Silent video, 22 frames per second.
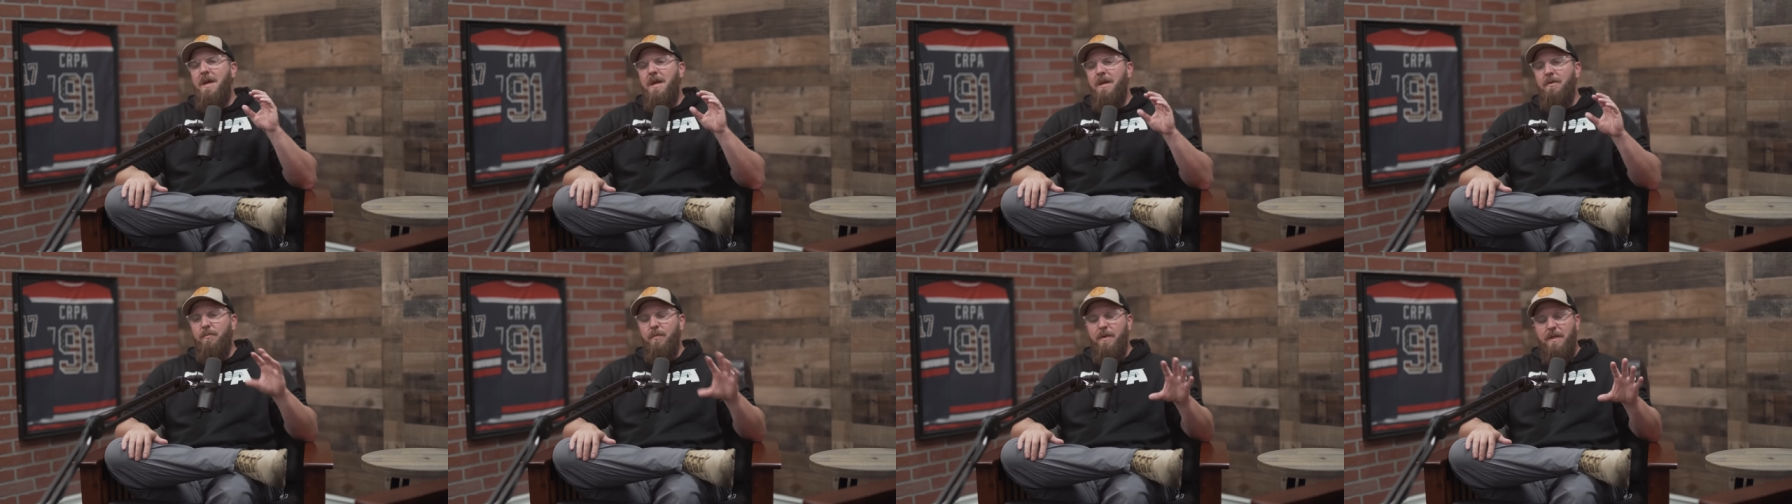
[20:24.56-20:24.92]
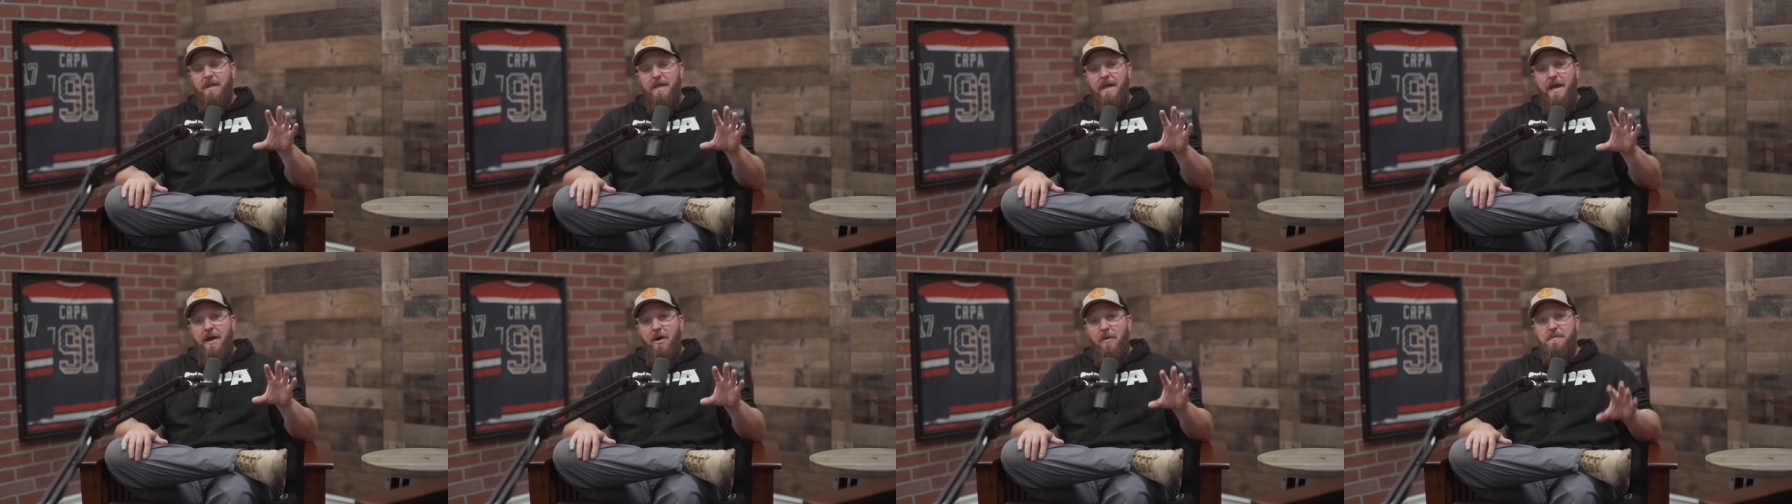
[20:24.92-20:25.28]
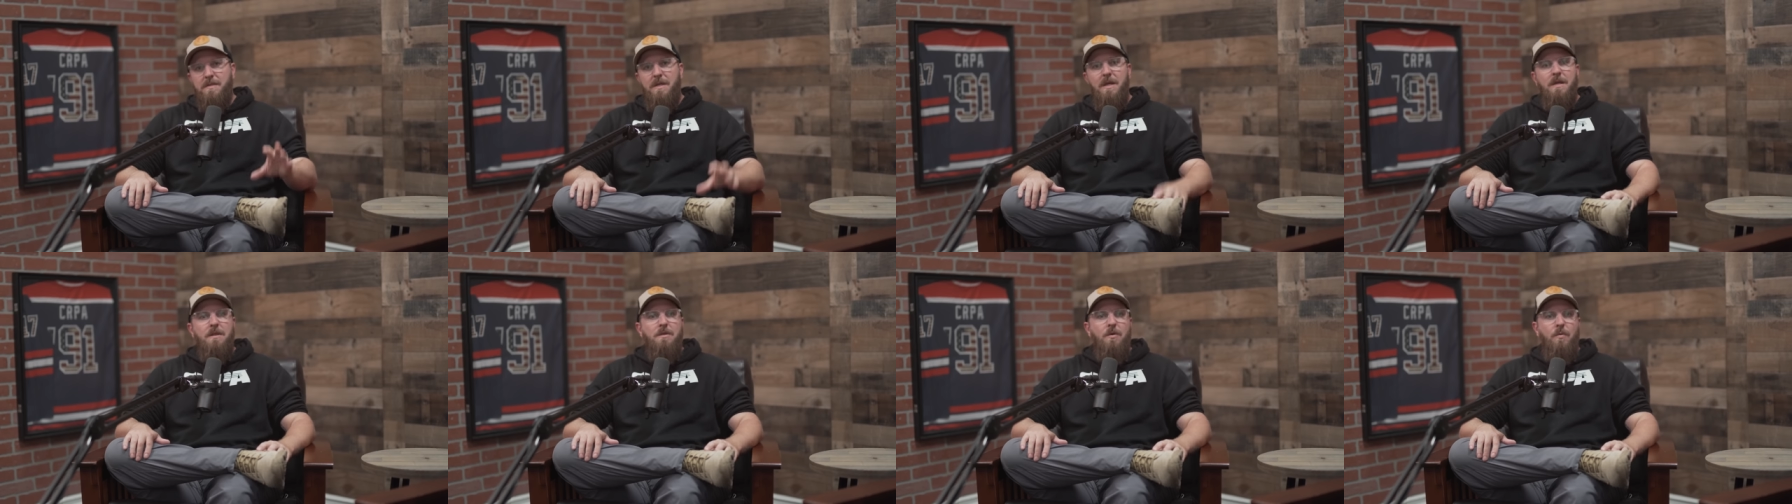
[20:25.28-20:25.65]
it really helps
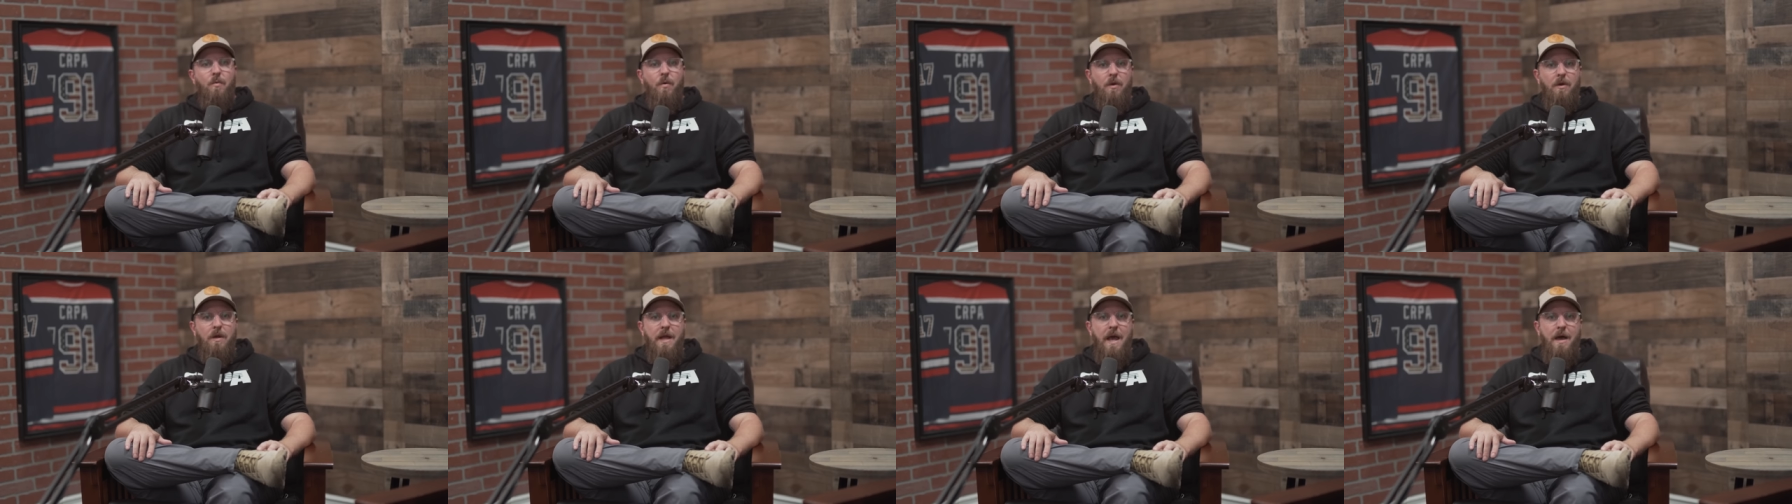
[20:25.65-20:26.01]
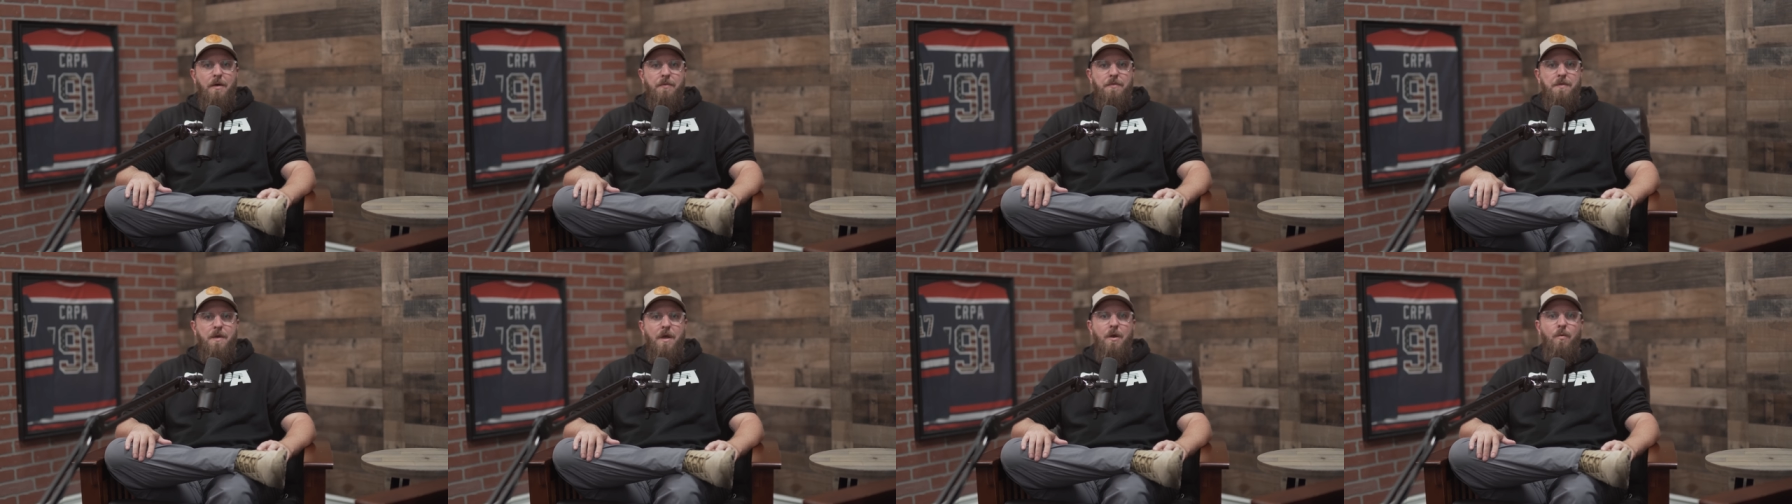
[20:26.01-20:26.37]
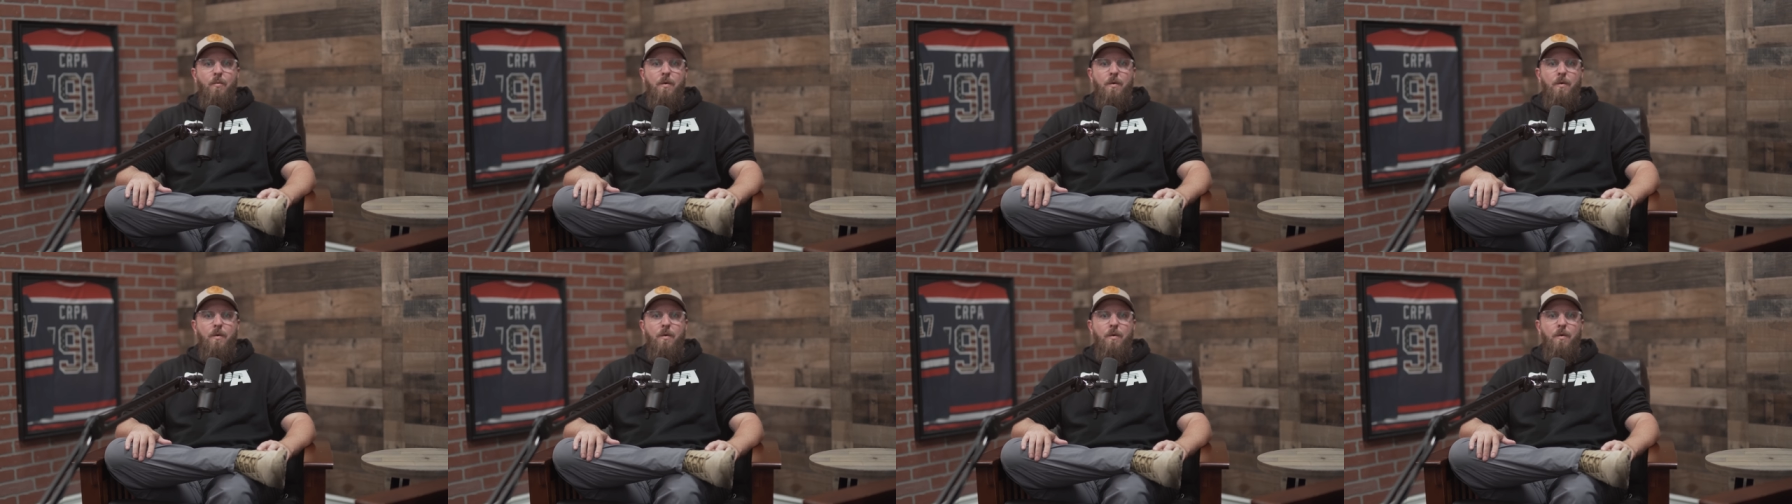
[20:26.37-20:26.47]
get the word out there